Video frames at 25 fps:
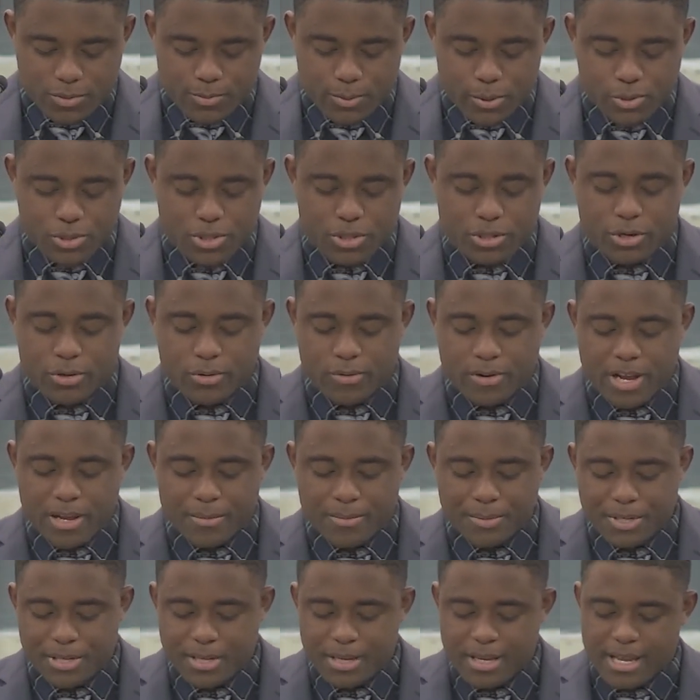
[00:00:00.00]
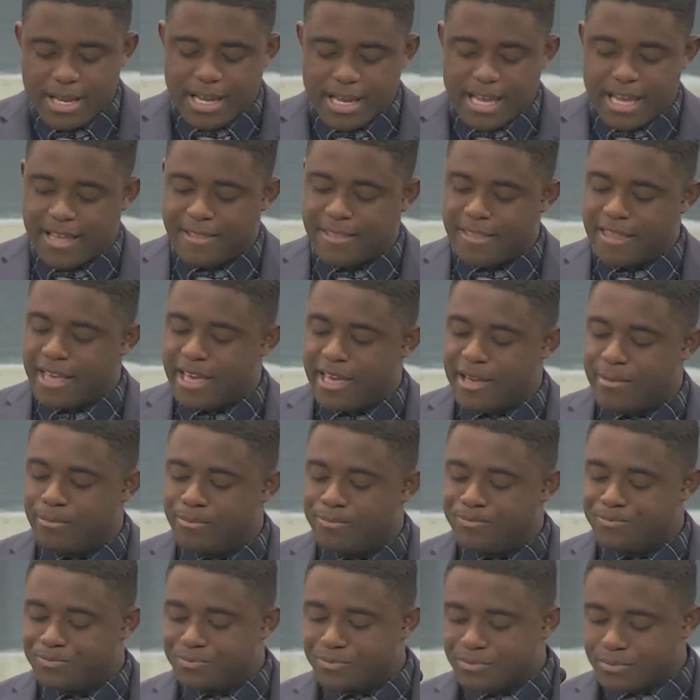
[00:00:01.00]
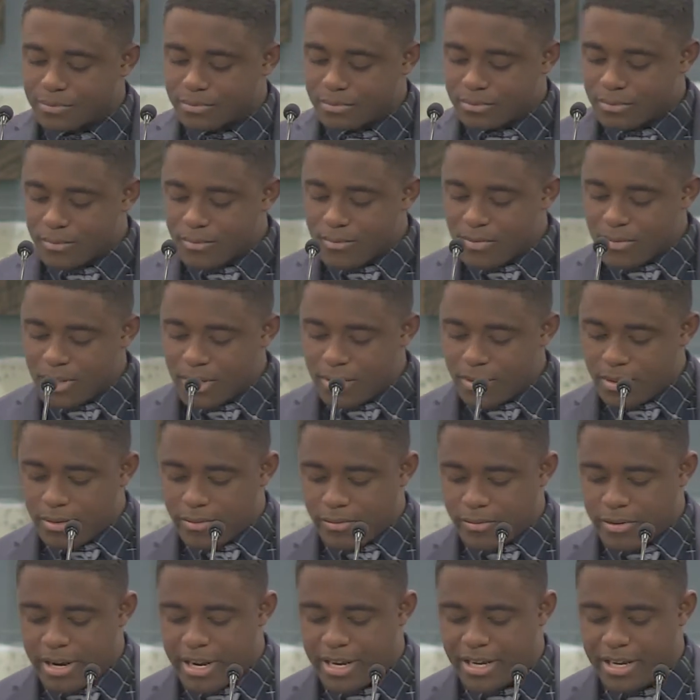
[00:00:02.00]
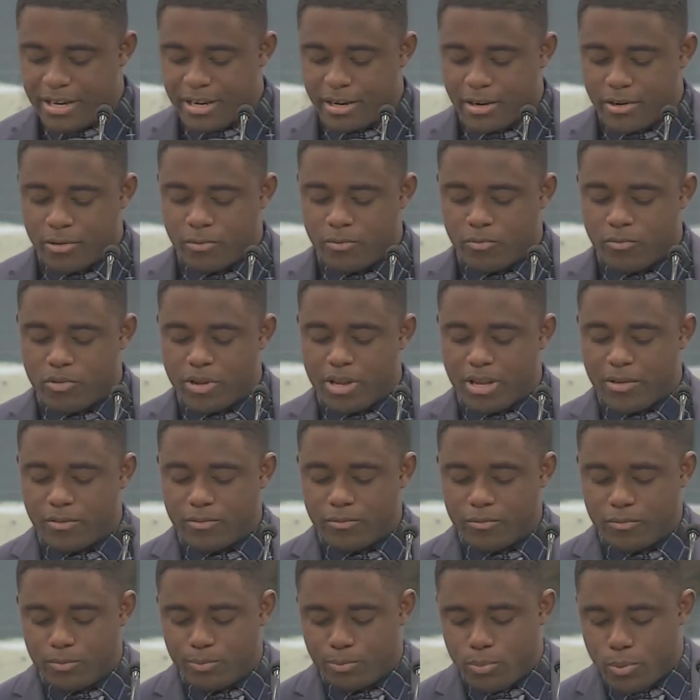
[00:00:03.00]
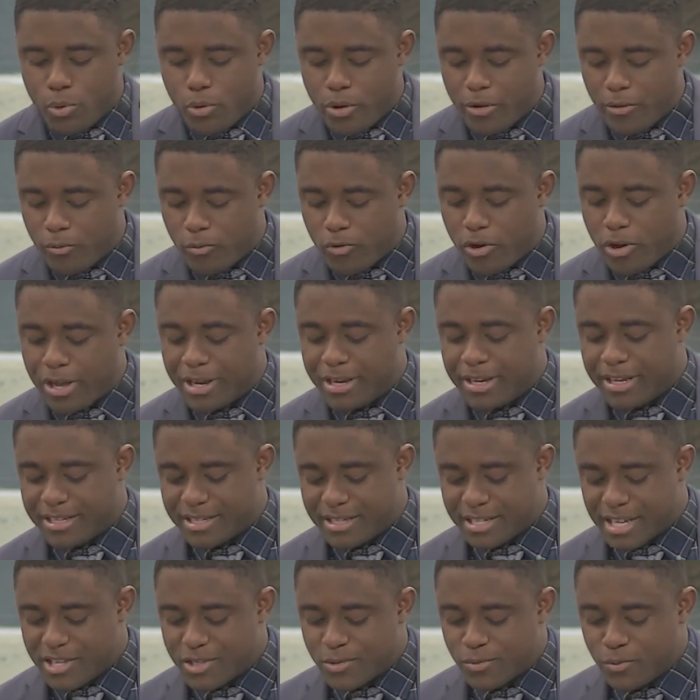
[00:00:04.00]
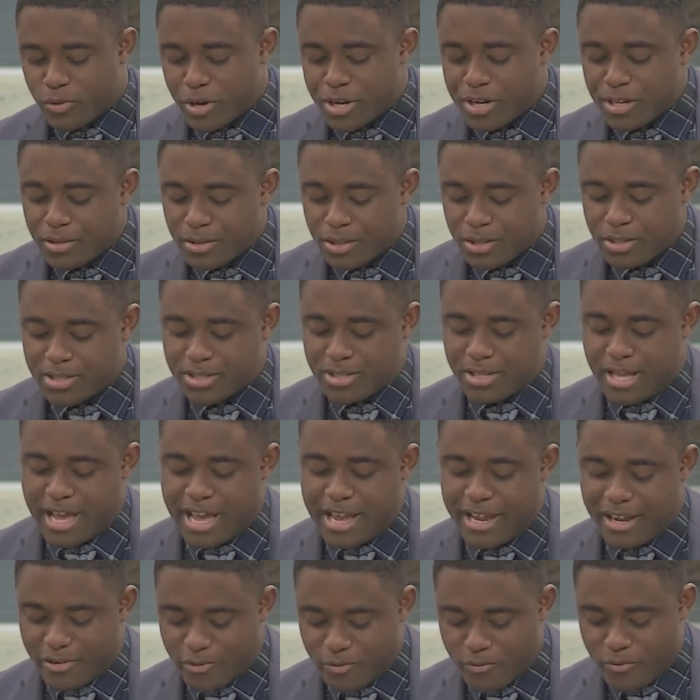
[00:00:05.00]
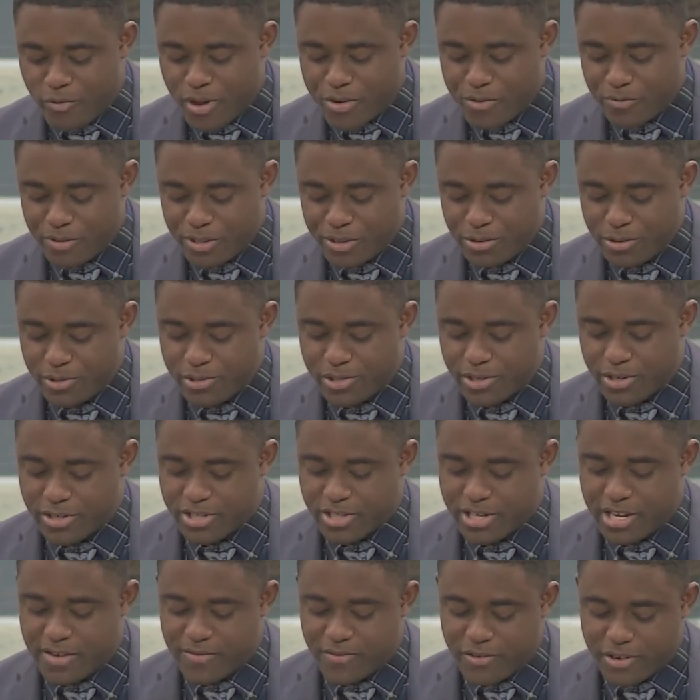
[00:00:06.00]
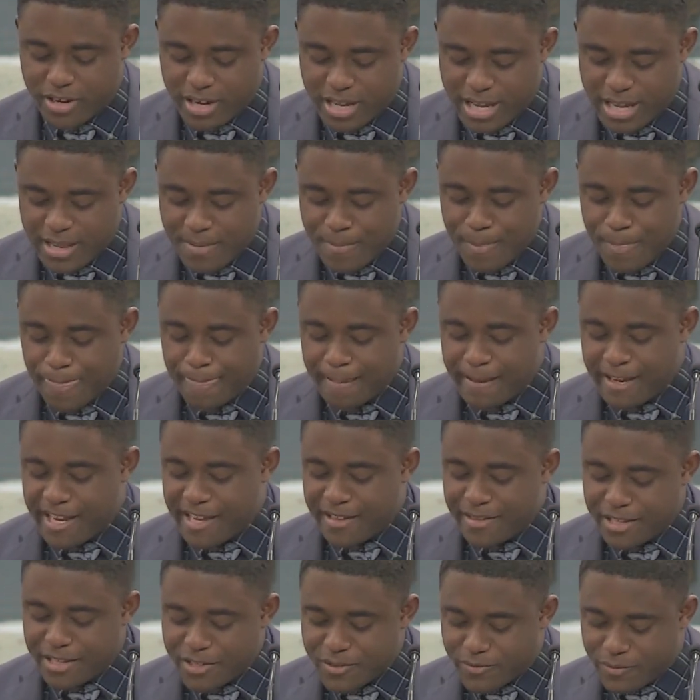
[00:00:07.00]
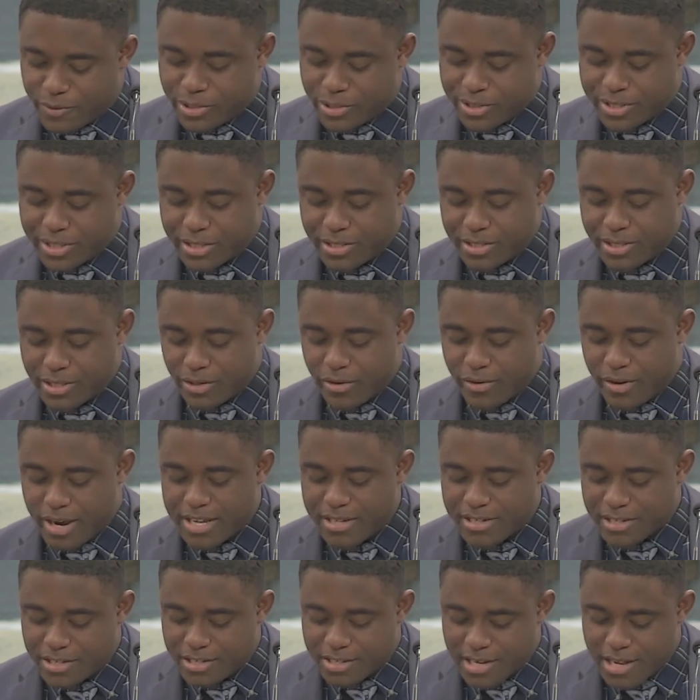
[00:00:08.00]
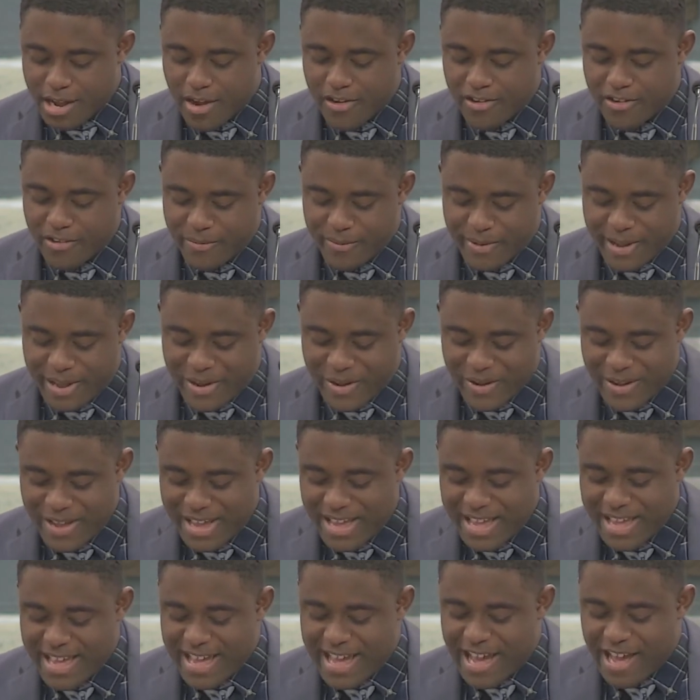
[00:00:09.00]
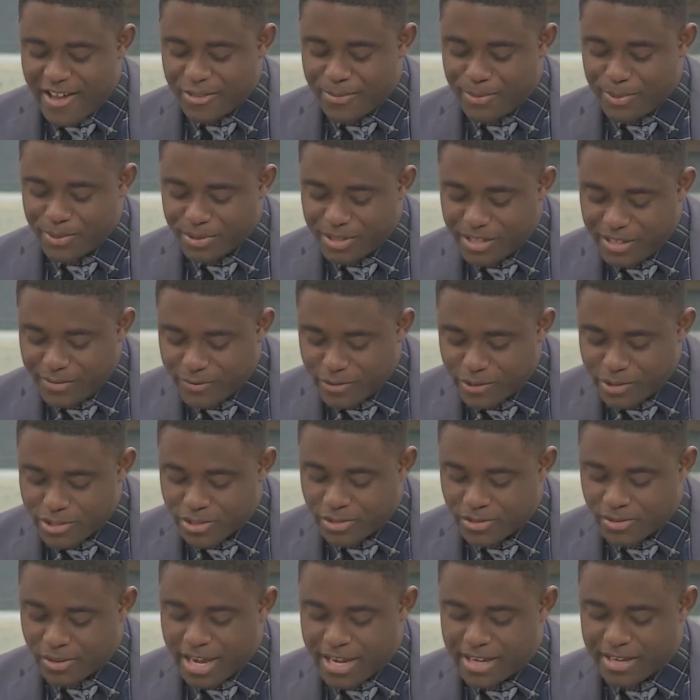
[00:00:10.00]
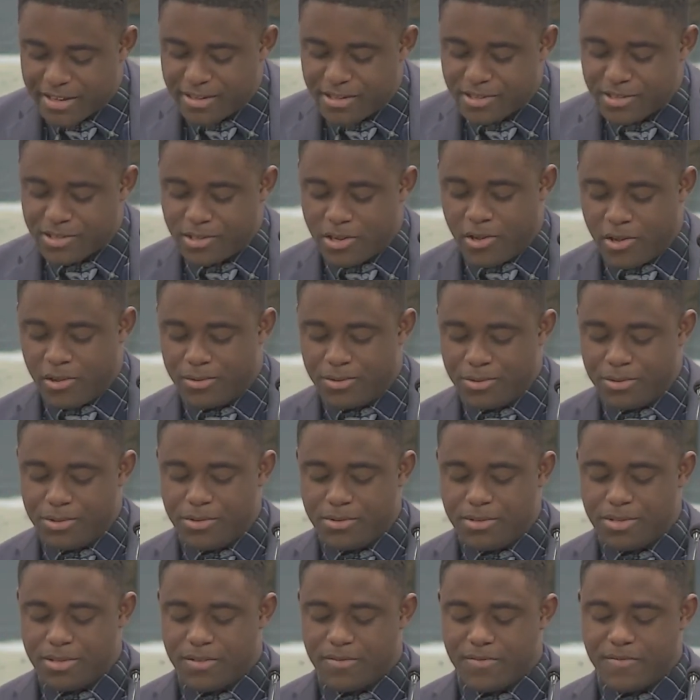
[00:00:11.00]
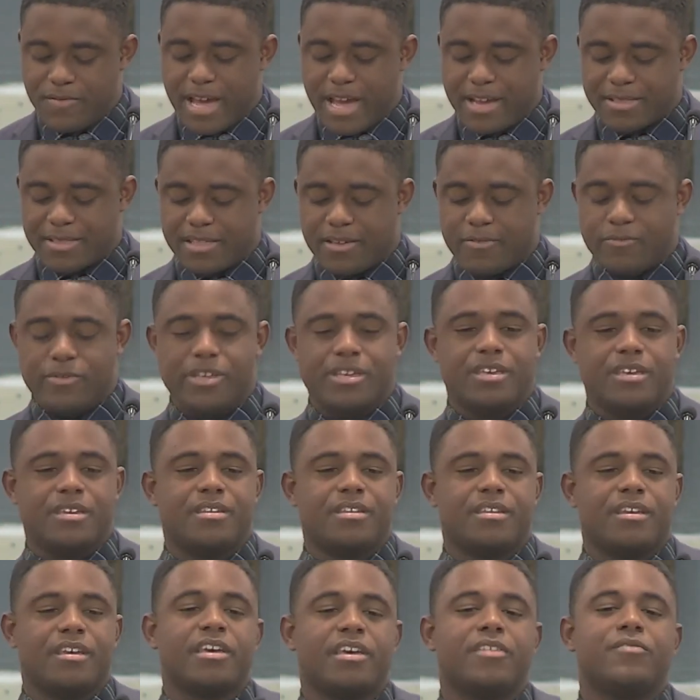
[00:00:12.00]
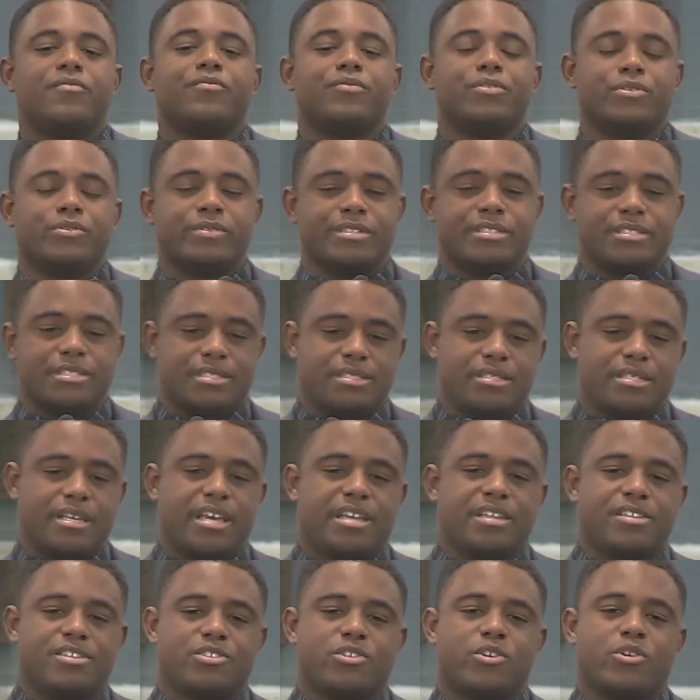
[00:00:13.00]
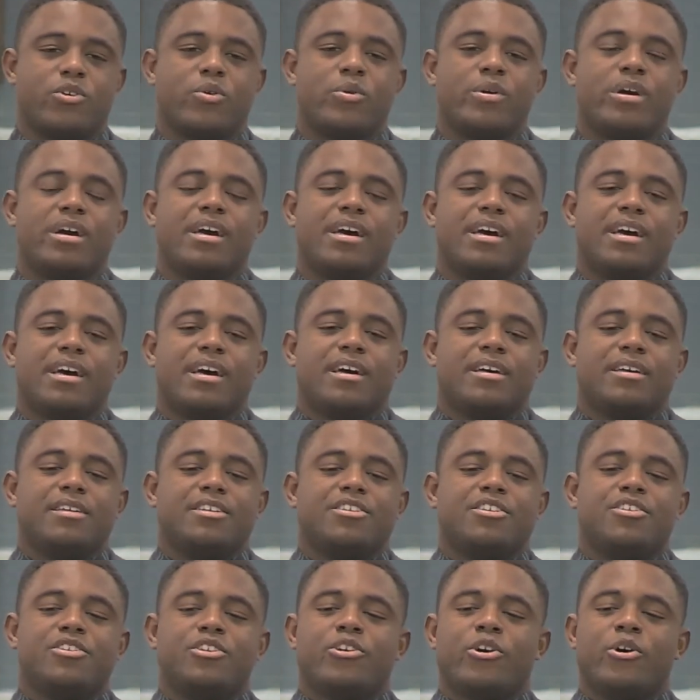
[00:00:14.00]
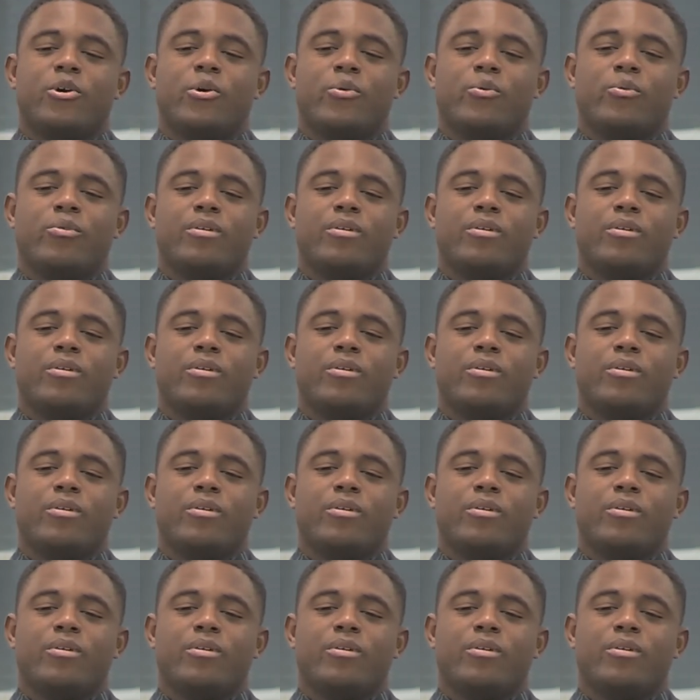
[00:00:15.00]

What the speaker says: to corrupt. And then right here, point one, it says what it looks like when we lose our savor. In these verses, Christ is talking about how the believers are likened to salt due to the fact that we can influence. And so, you know,